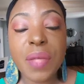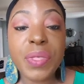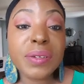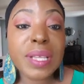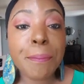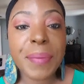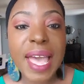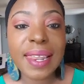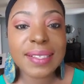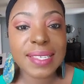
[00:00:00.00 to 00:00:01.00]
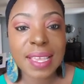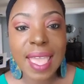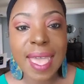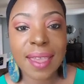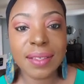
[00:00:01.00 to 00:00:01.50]
there's a balancing
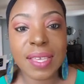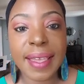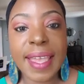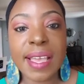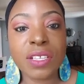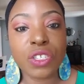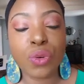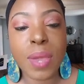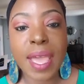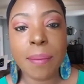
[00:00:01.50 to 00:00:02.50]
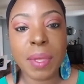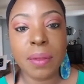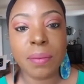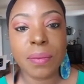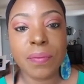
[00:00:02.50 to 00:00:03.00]
act that has to happen.